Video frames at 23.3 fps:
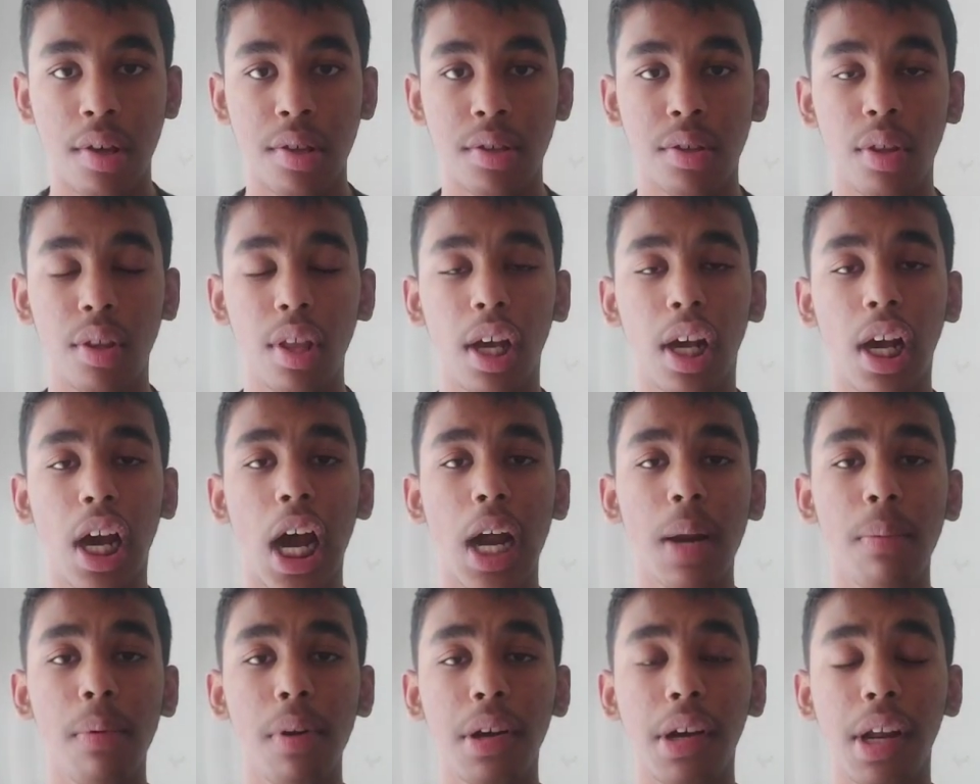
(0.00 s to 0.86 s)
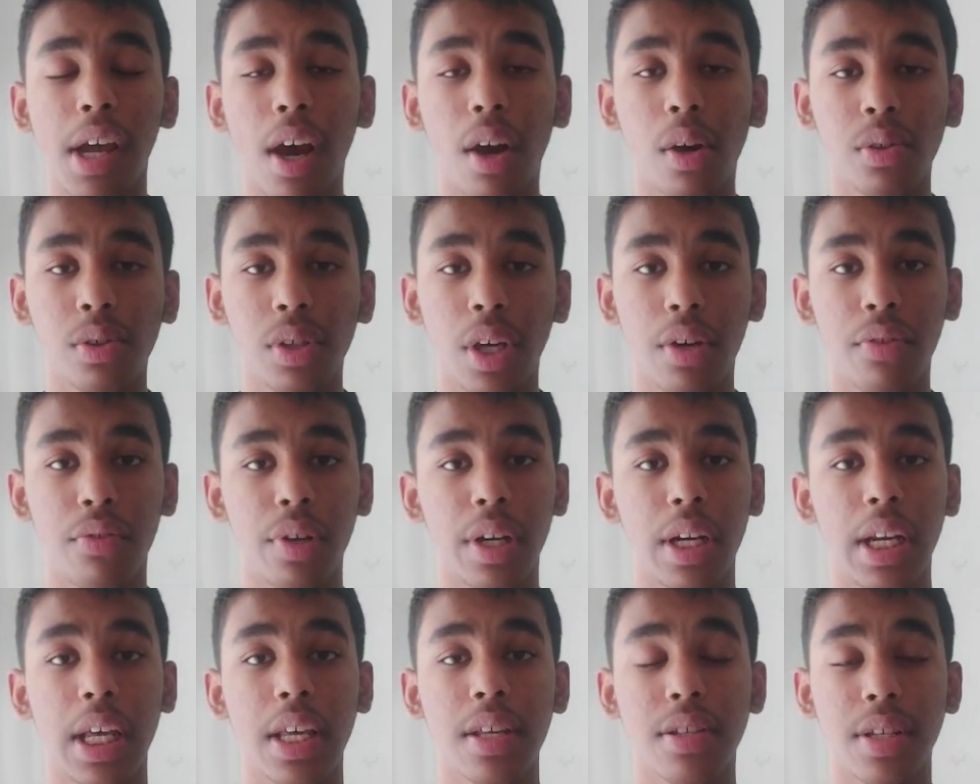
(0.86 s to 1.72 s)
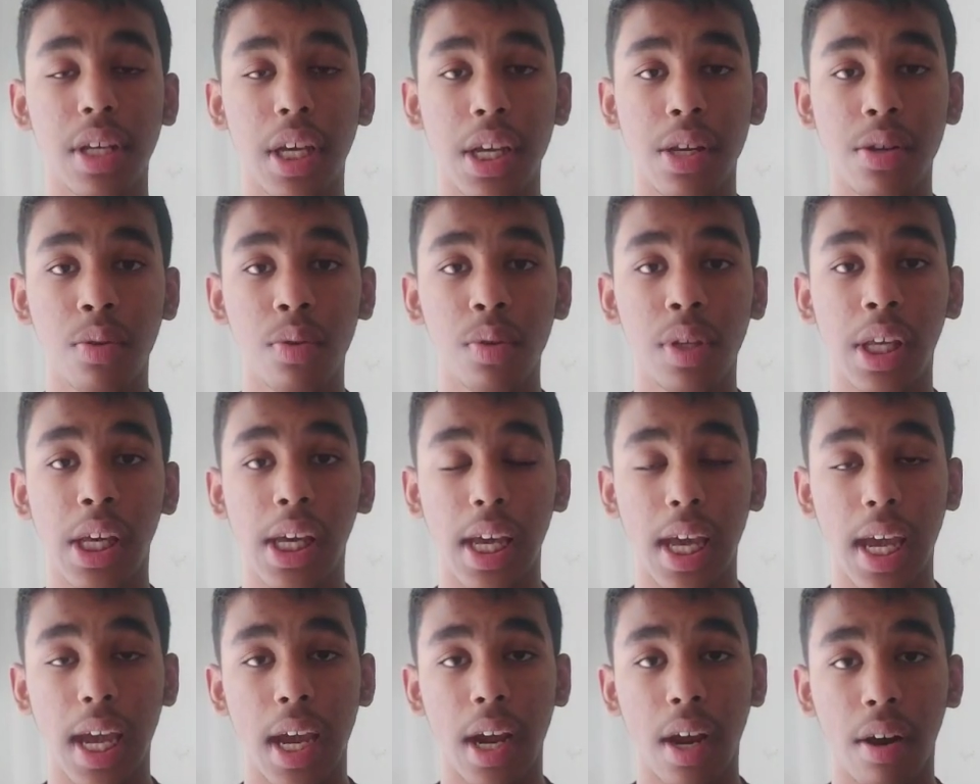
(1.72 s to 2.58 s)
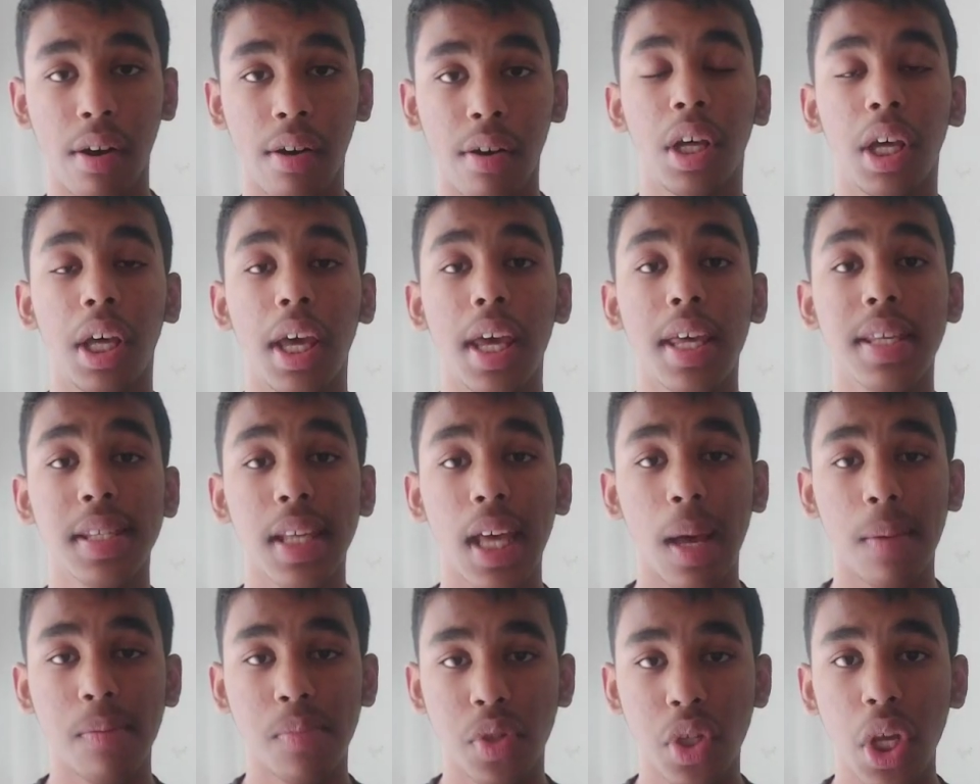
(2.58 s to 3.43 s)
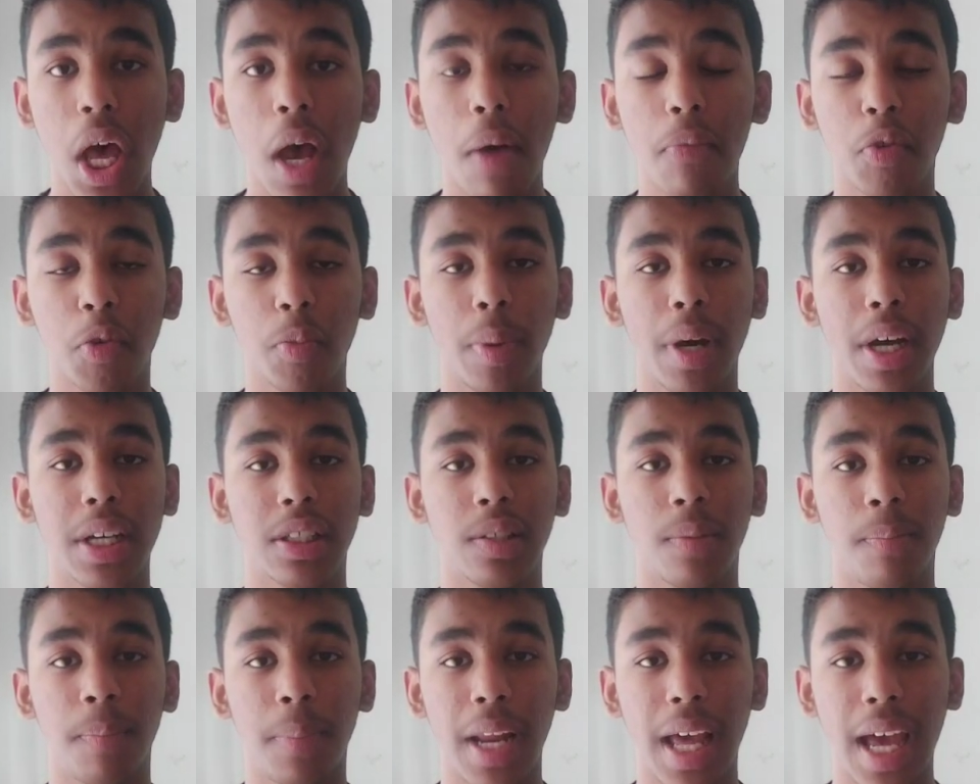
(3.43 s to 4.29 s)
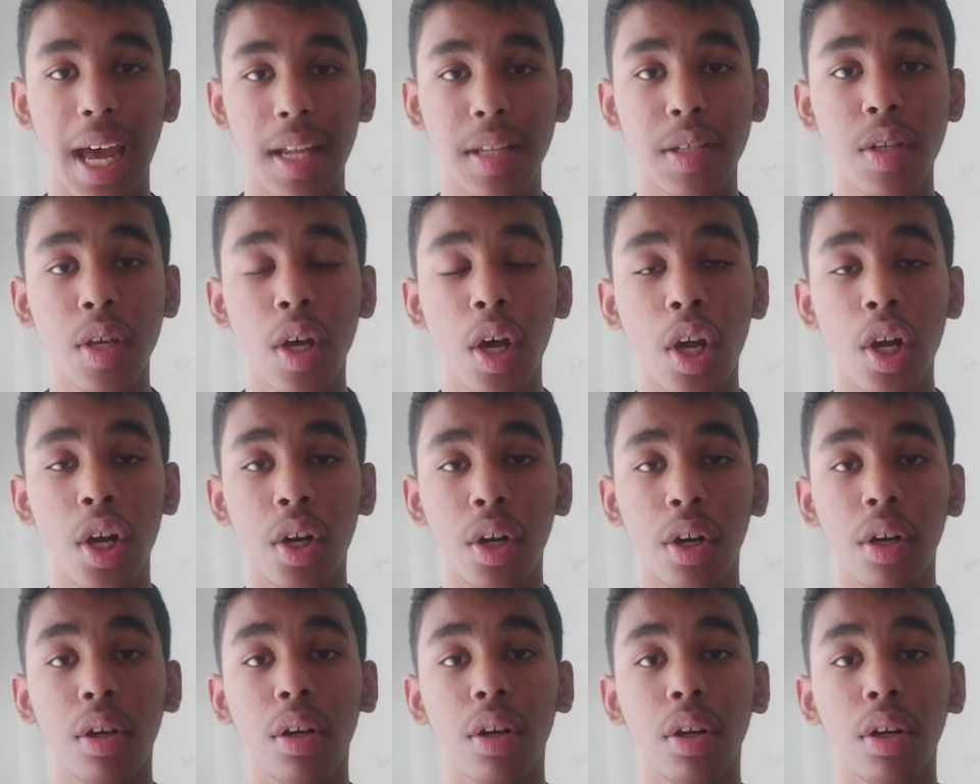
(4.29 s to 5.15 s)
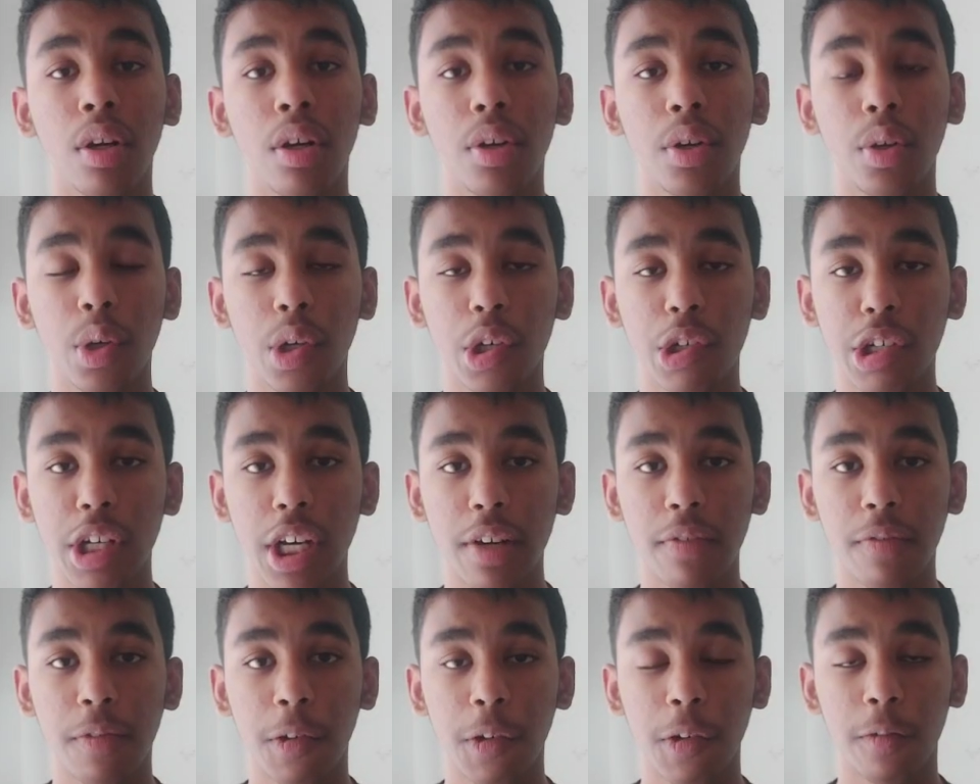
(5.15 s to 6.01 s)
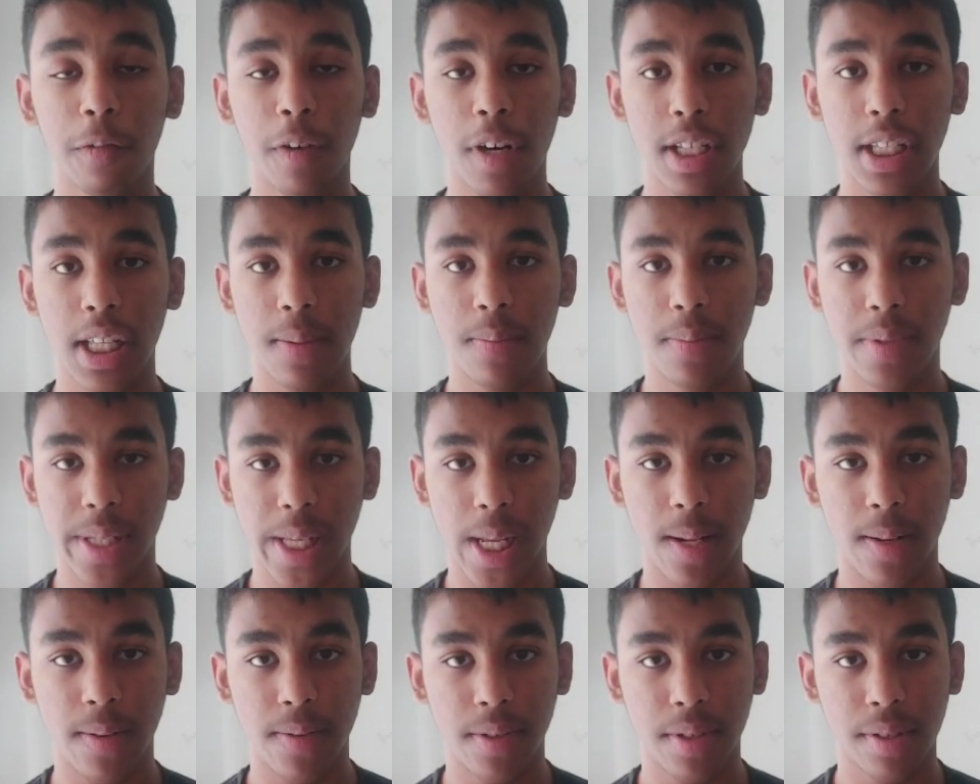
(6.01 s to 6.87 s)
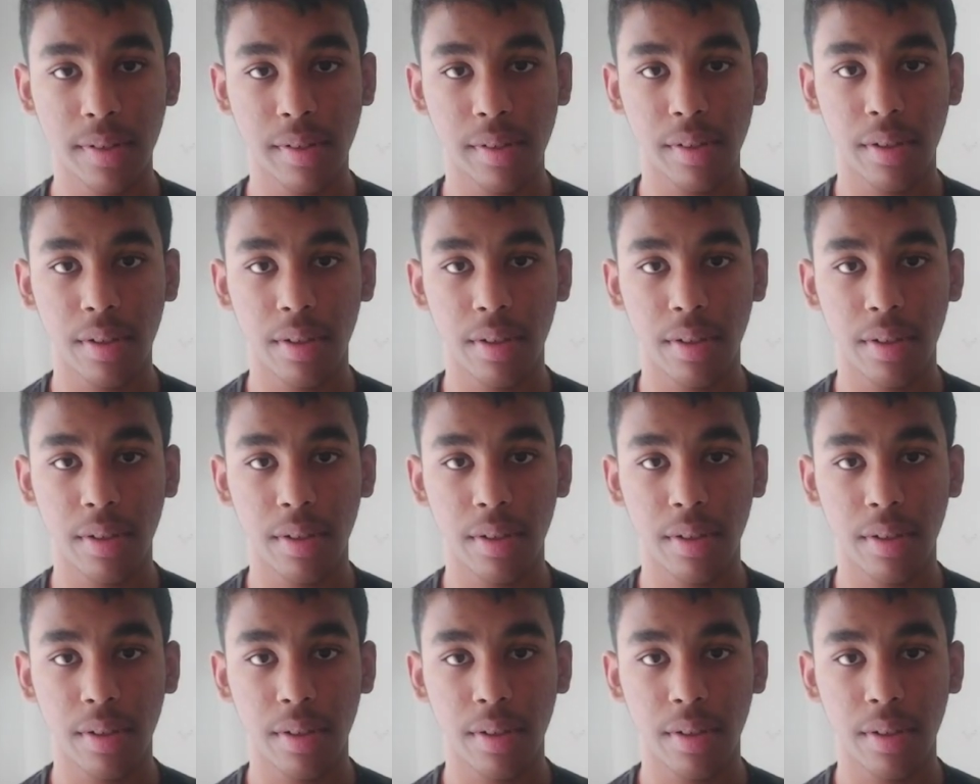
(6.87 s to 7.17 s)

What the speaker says: So the carbon dioxide released into the air is absorbed by the plants to create food for themselves.